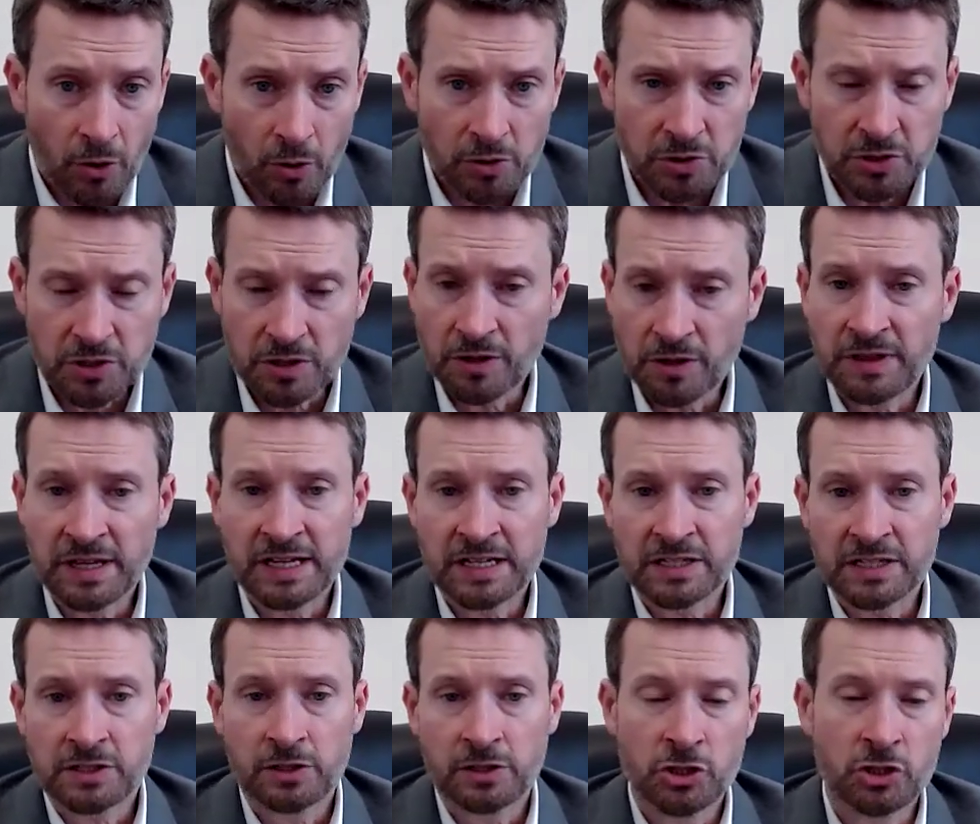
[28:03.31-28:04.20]
Those are
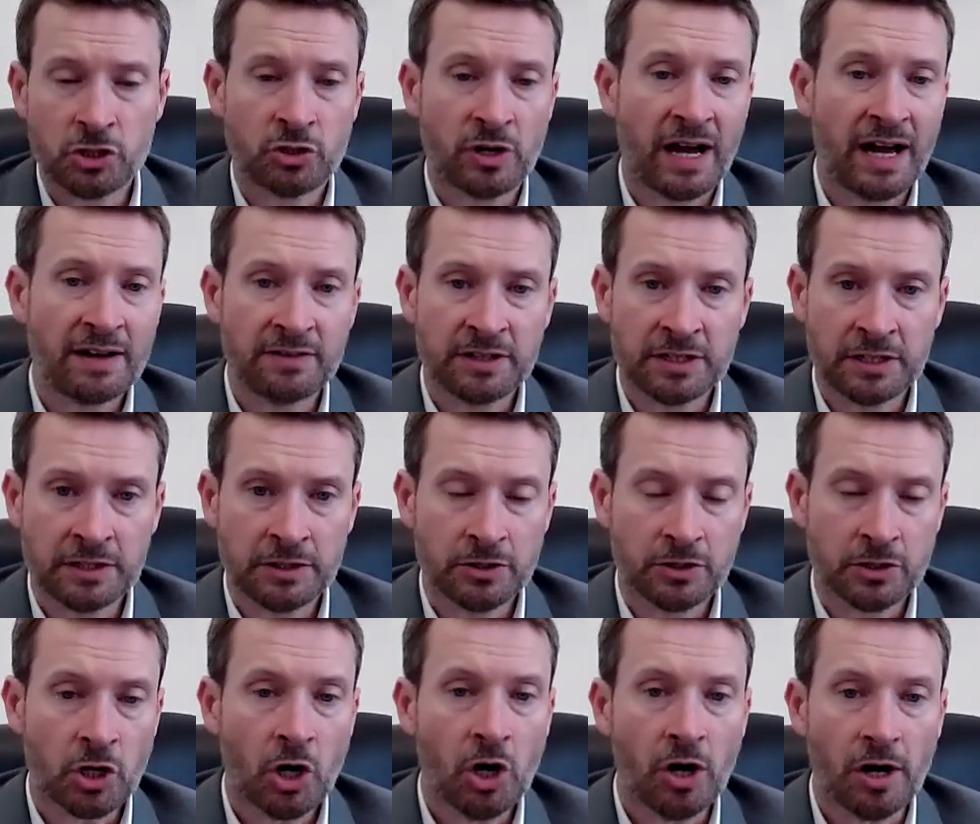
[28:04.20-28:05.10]
the things that are
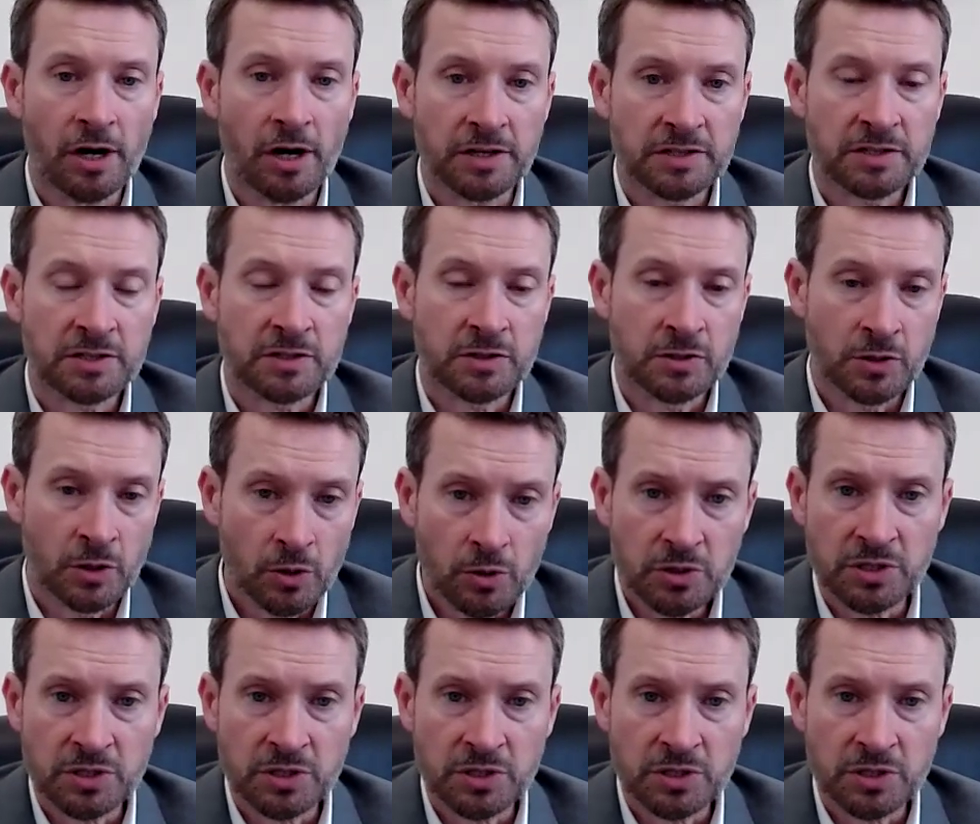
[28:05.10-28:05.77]
driving your costs.